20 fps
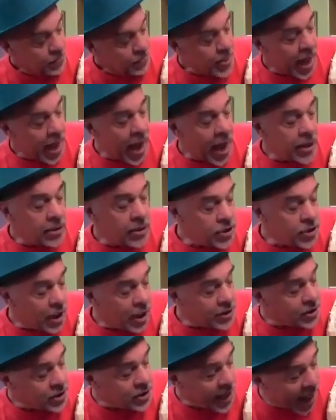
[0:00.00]
that
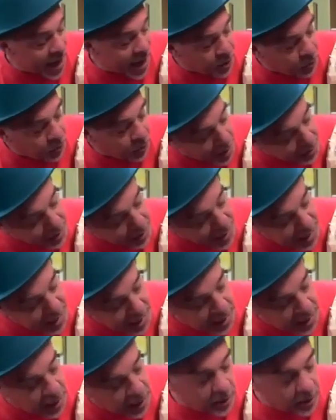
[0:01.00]
just like with
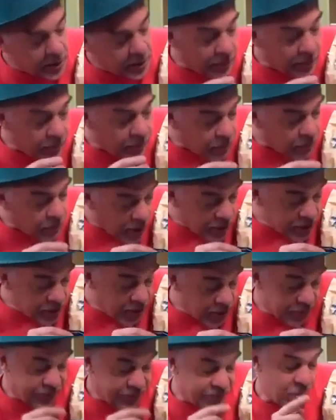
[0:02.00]
eating a,
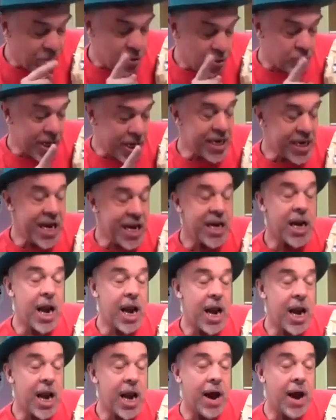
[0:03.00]
the food we need
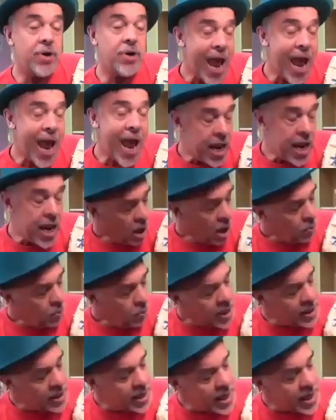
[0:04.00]
every day,
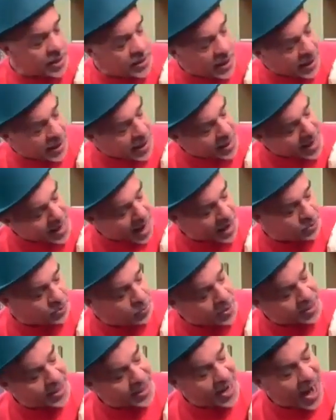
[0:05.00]
we need to connect
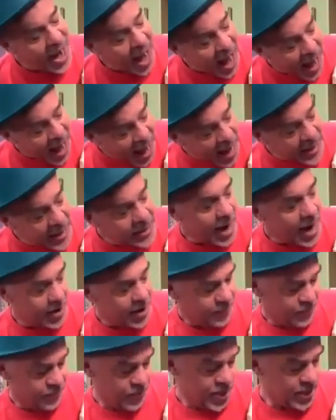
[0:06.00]
with God
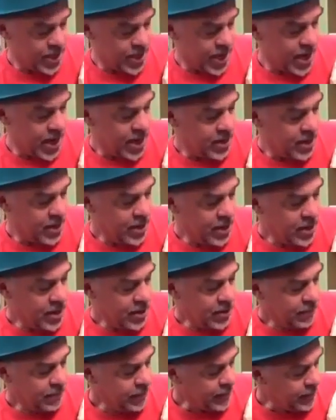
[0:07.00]
every day.
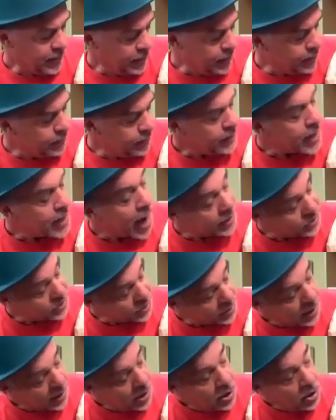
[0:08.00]
We do?
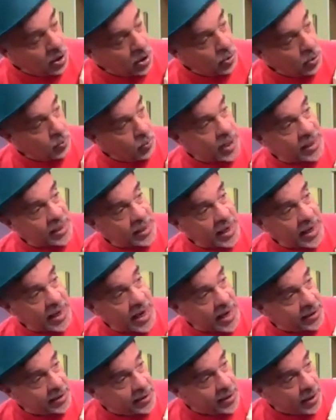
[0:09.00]
Yes. We
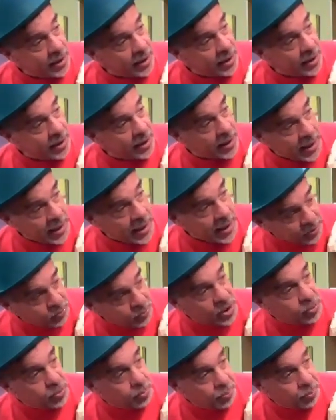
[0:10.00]
need to connect
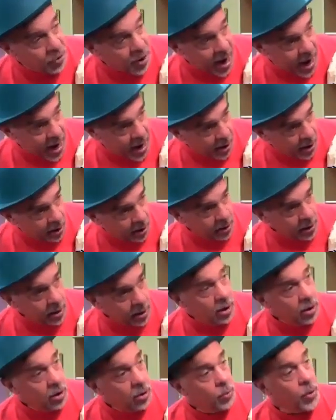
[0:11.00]
with prayer,
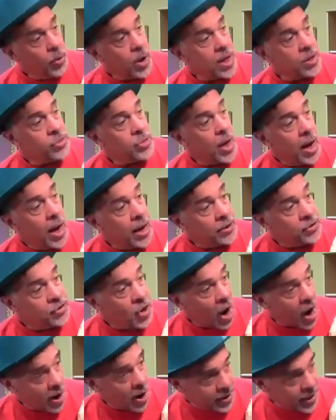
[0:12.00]
with uh,
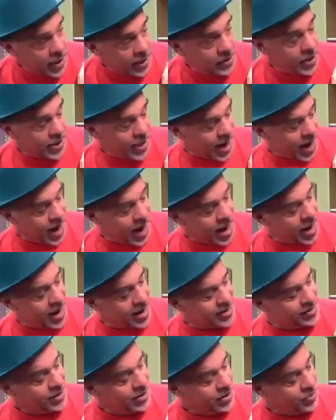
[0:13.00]
talking to
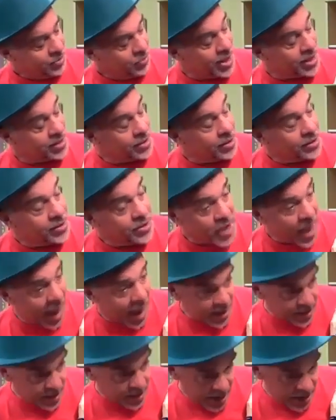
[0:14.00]
God, with
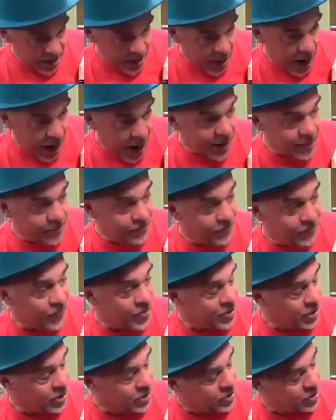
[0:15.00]
thanking God for
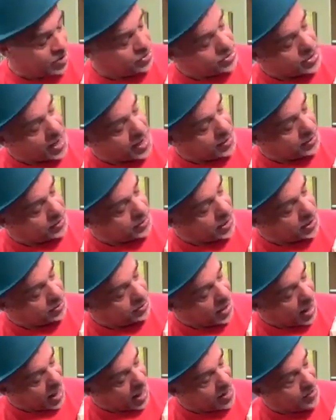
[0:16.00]
the good things in
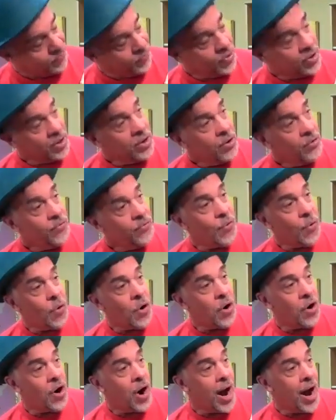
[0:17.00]
life,
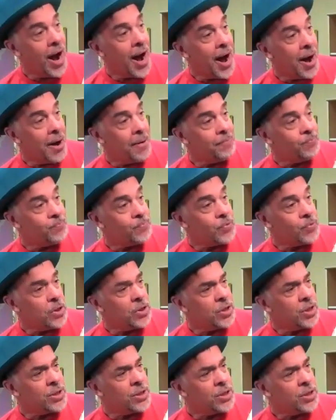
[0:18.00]
for uh,
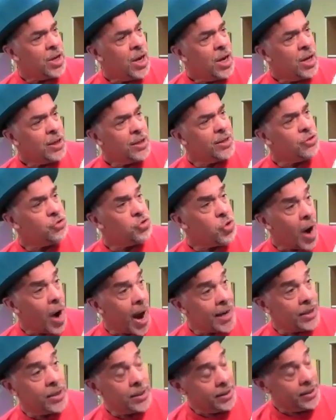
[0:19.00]
just
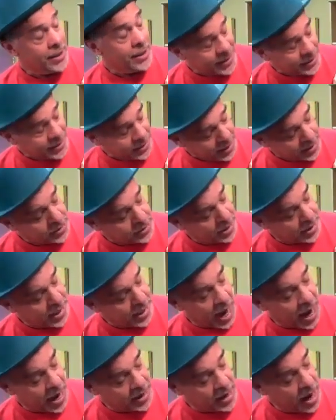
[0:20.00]
trying to listen to
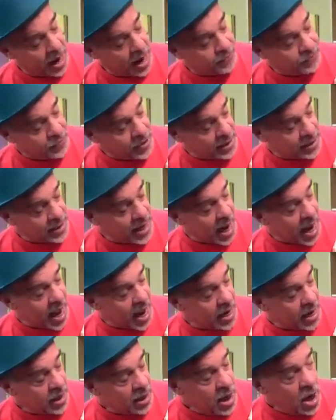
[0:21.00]
God every
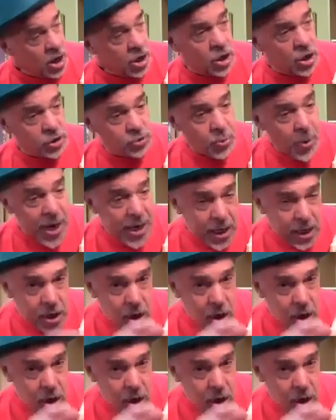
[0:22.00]
day. Because we can